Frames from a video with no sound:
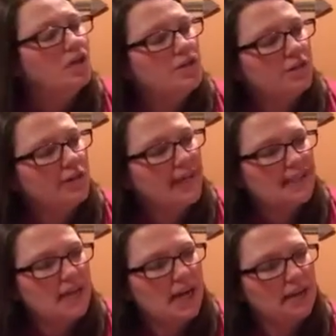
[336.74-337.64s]
Generally, I like
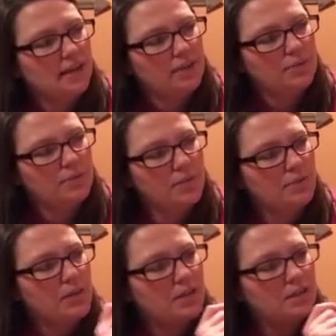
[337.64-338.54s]
to highlight them as
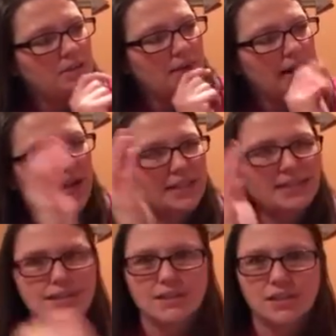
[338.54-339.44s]
well so my
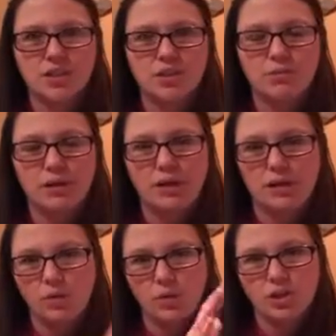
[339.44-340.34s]
eyes easily show me
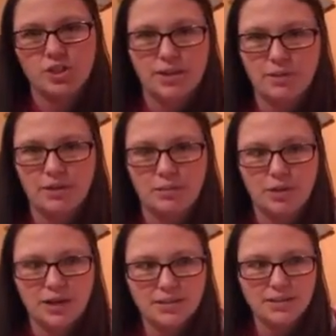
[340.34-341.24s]
which step in the
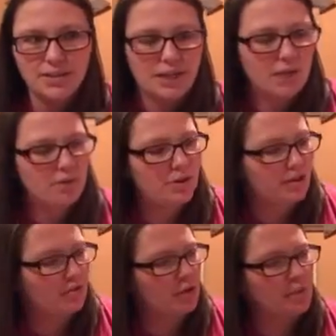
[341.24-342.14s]
process I am with
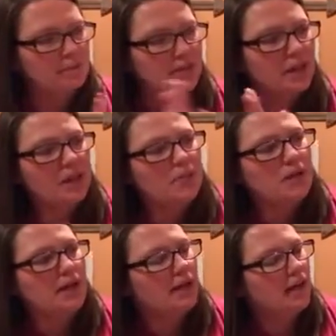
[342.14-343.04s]
each form,
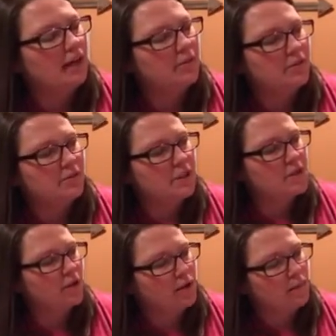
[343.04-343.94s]
but that's a whole other
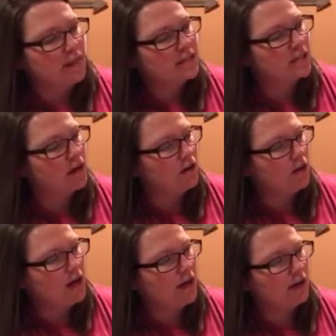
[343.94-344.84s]
story.
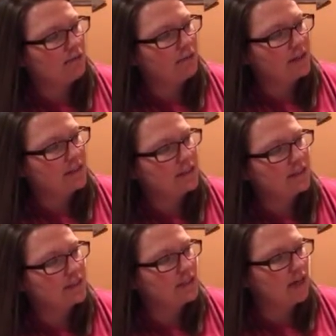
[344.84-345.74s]
So for
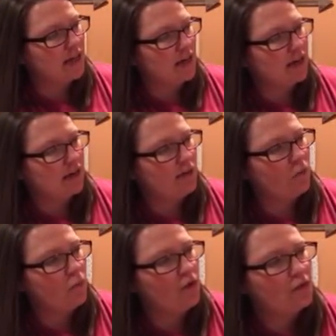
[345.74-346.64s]
instance,
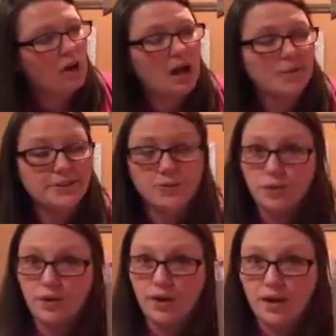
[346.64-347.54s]
when Robin's
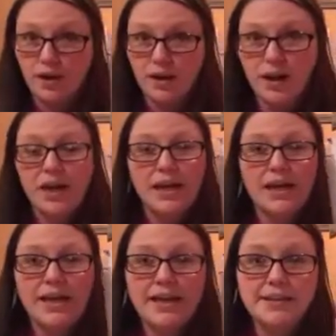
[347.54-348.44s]
order here
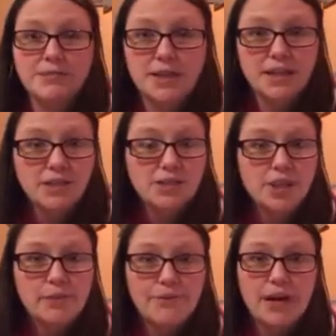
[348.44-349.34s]
is ready to
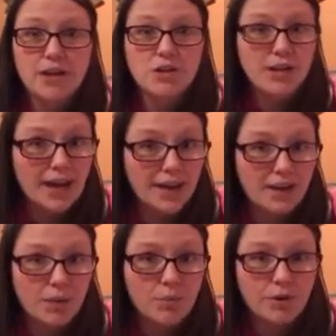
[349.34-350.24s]
ship, I've got a tracking
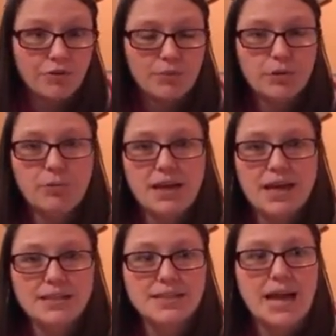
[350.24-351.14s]
number from
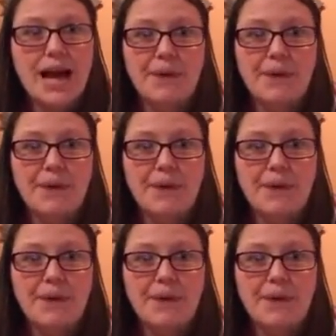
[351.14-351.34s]
UPS.